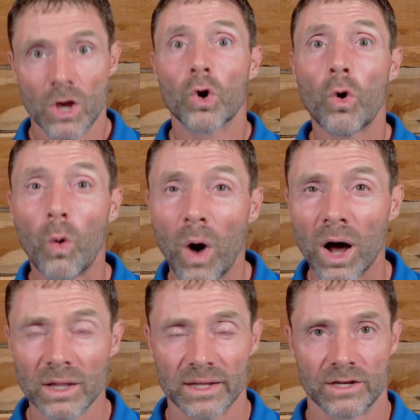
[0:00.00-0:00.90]

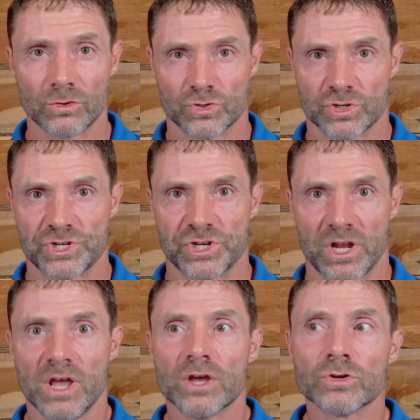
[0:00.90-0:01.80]
quality nutrition,
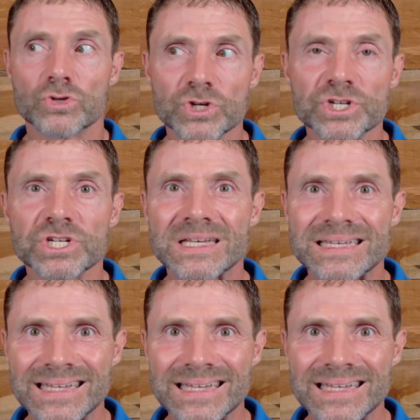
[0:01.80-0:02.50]
nutrition